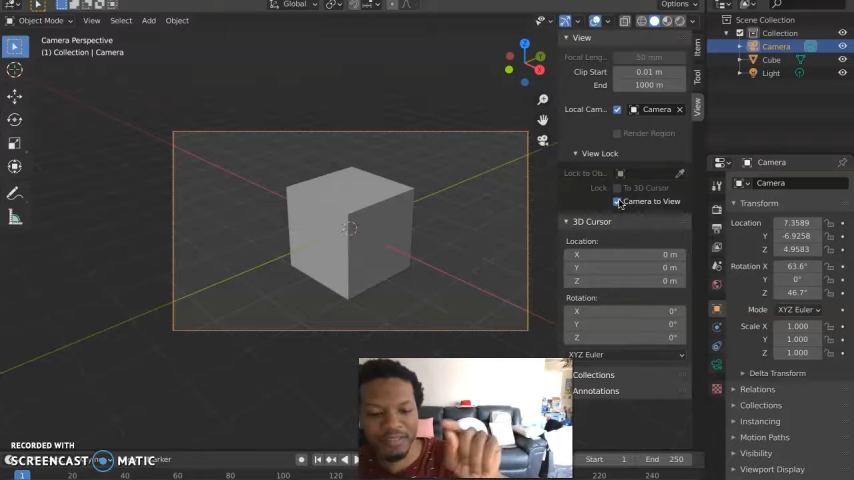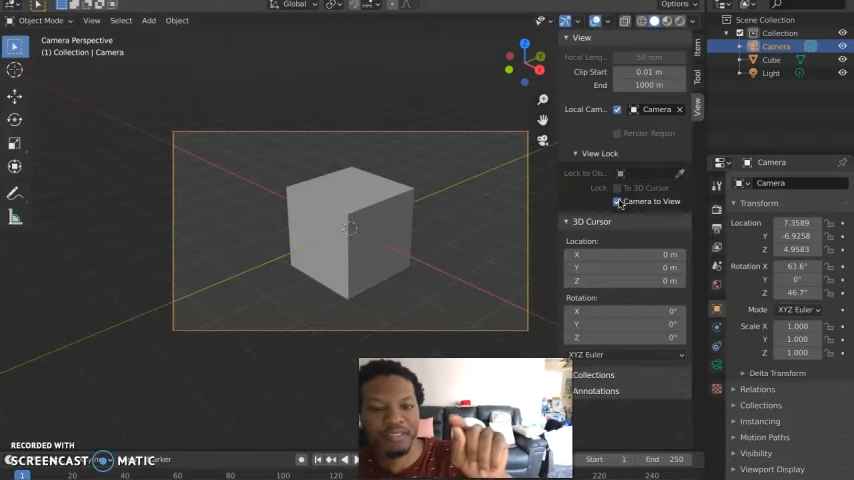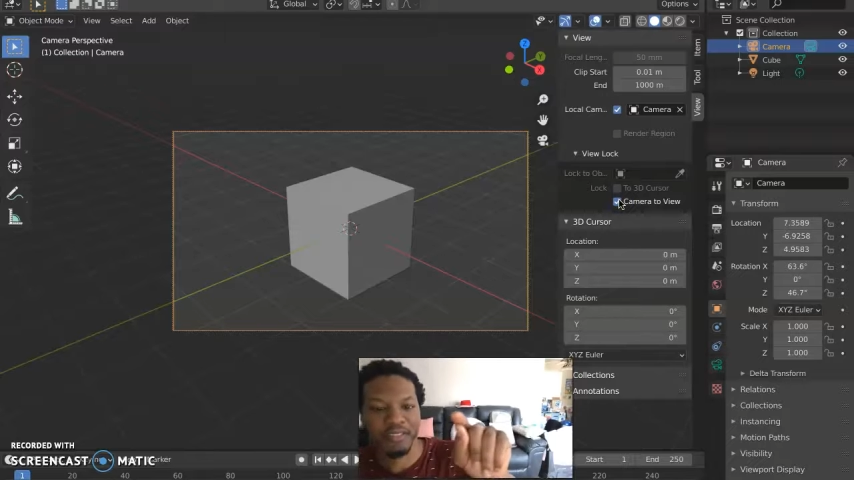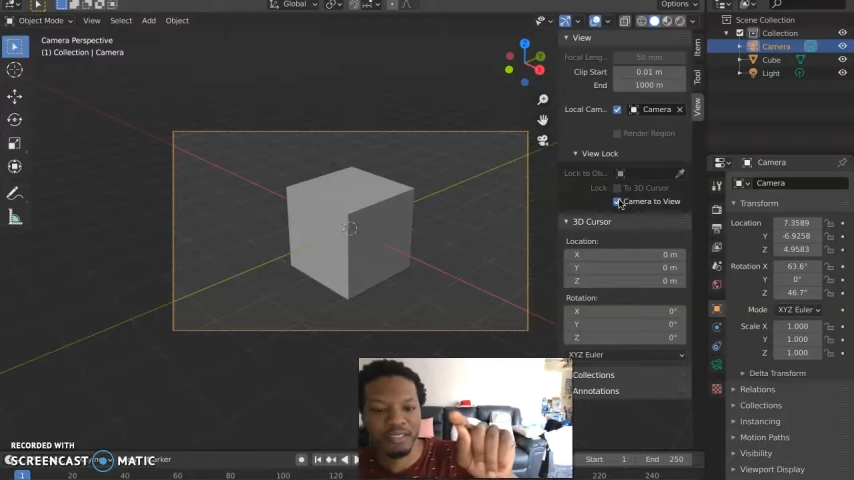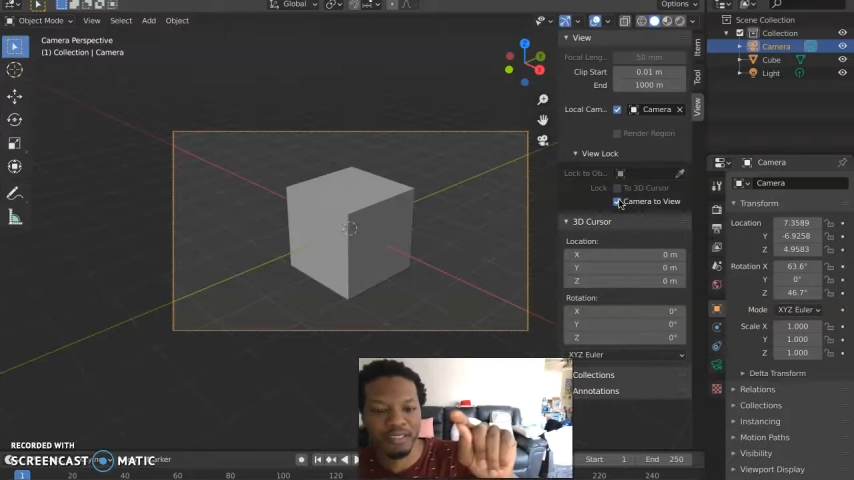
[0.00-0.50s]
you
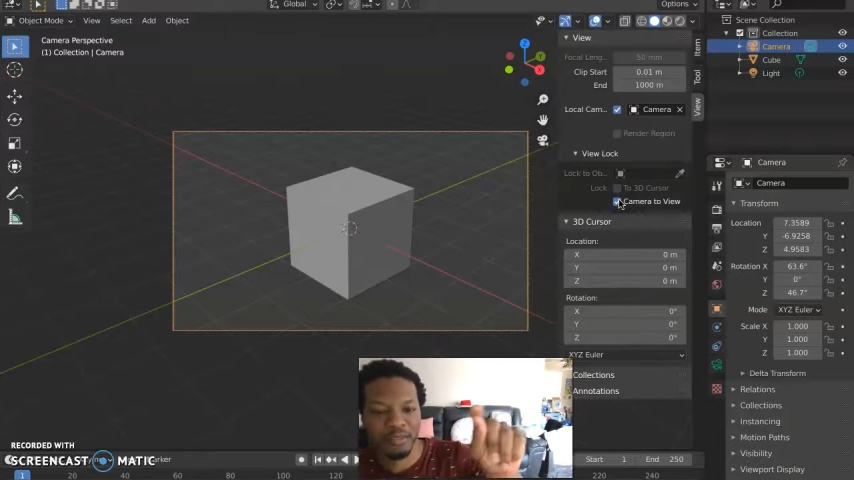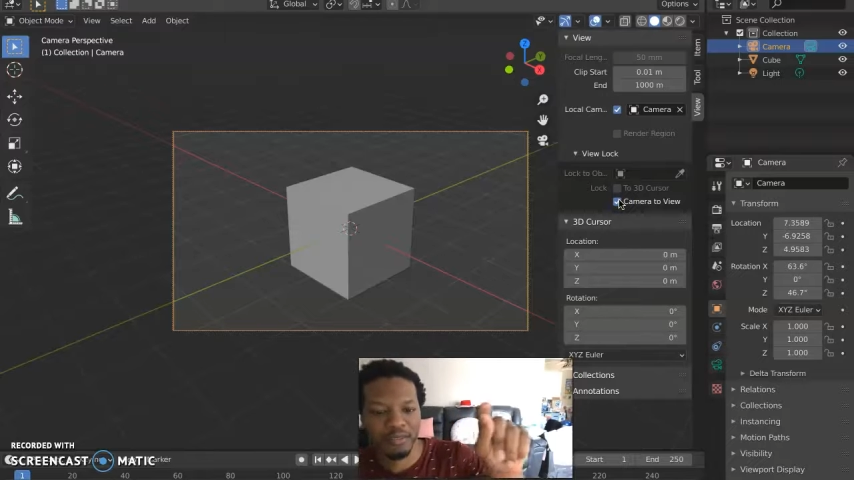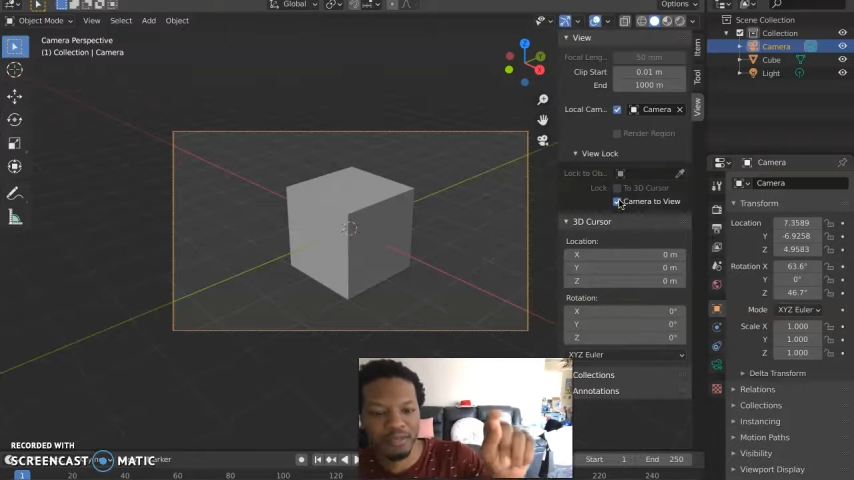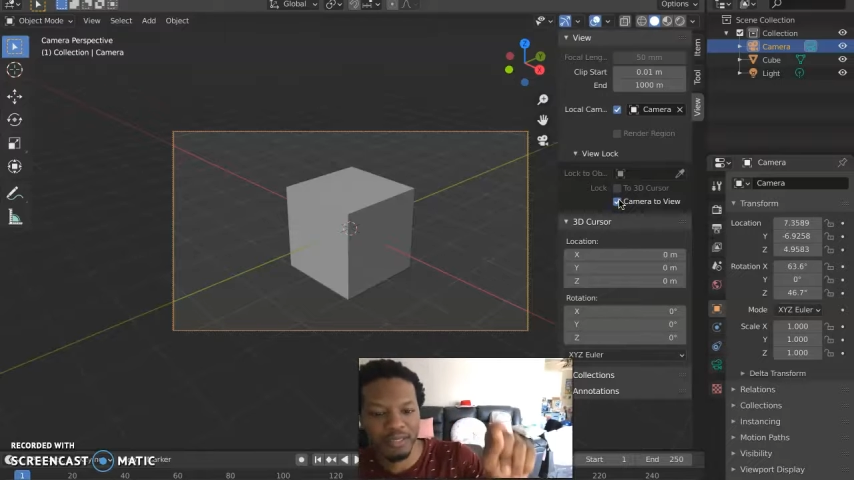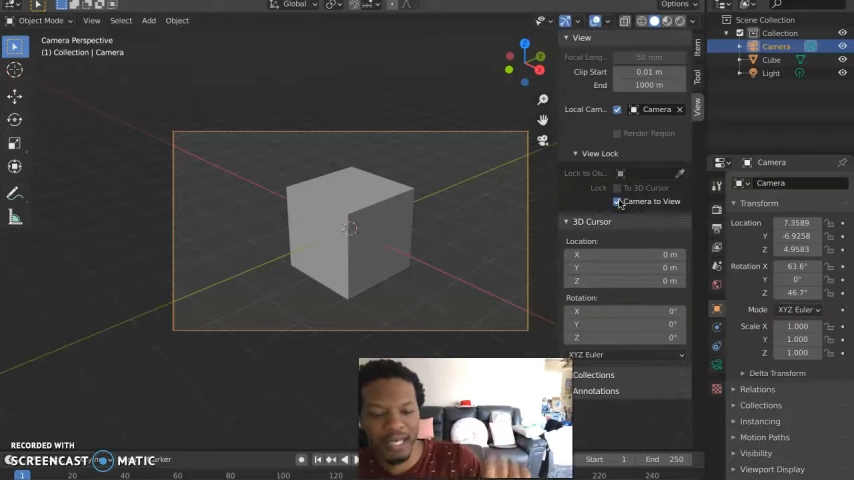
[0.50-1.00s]
can see the
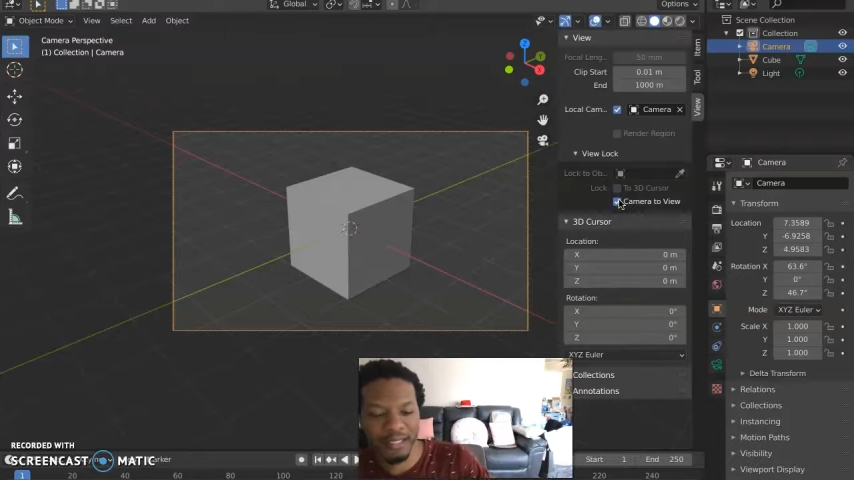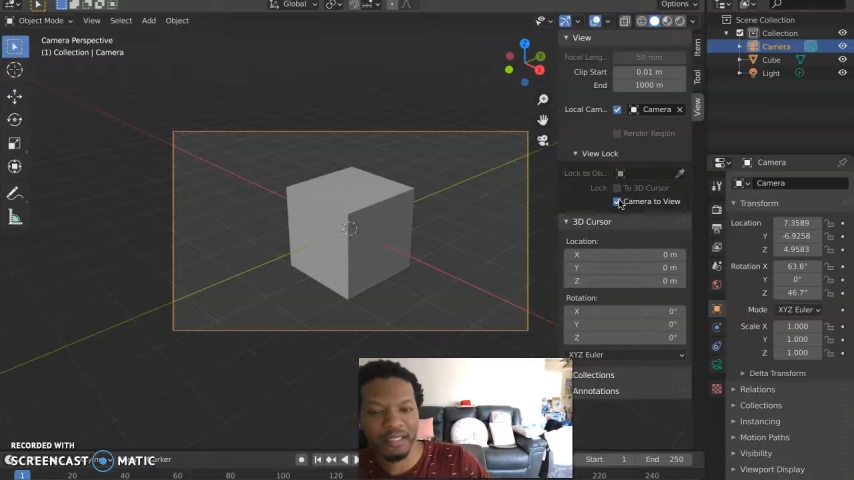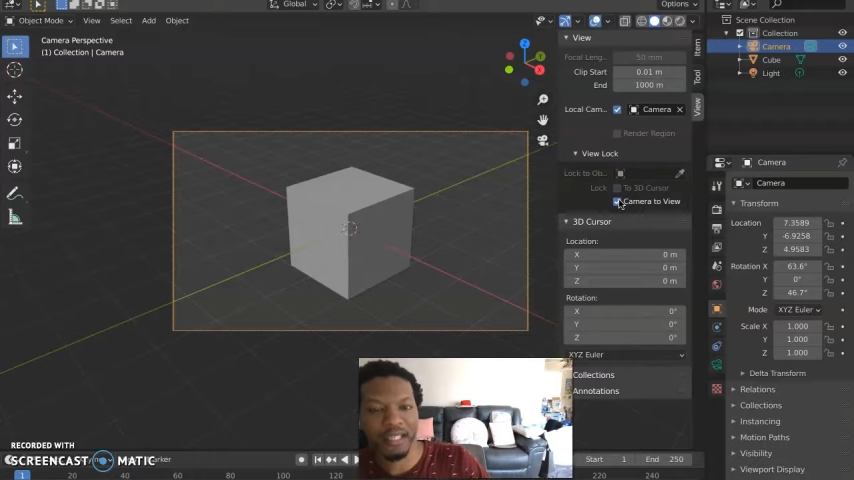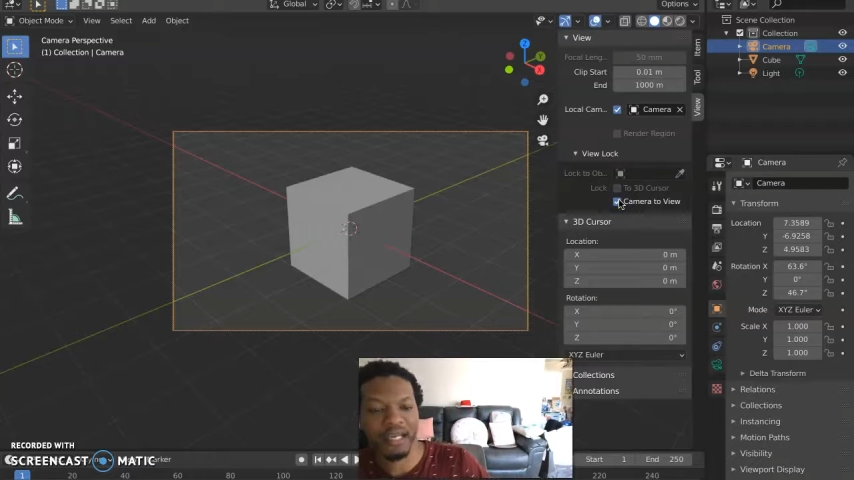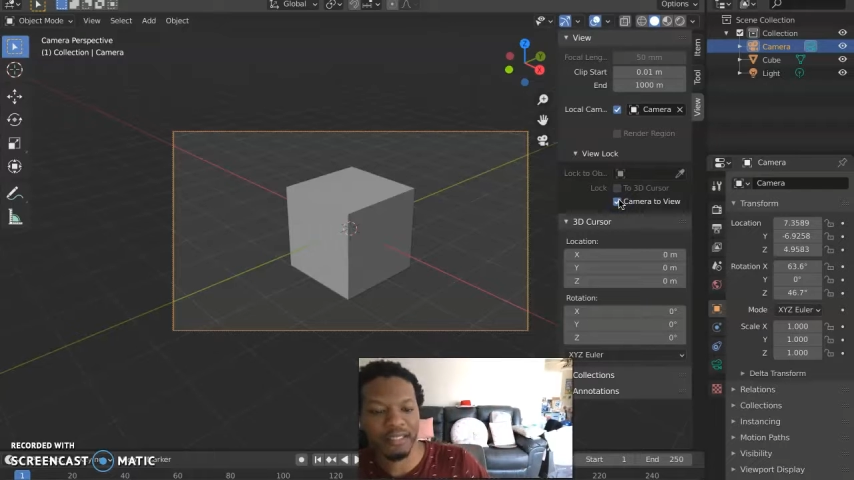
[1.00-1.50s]
little dotted
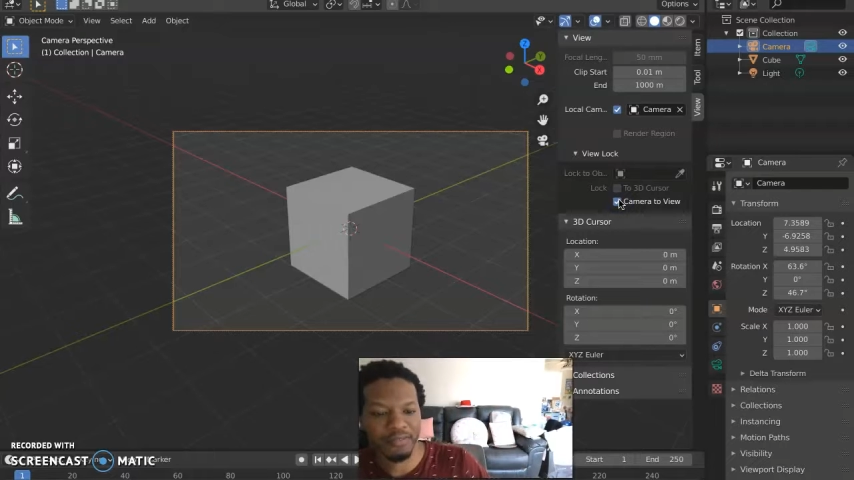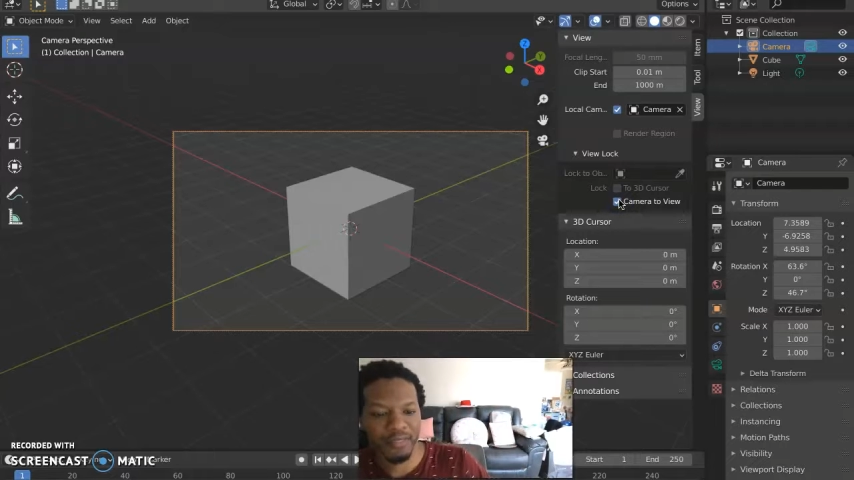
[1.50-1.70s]
lines.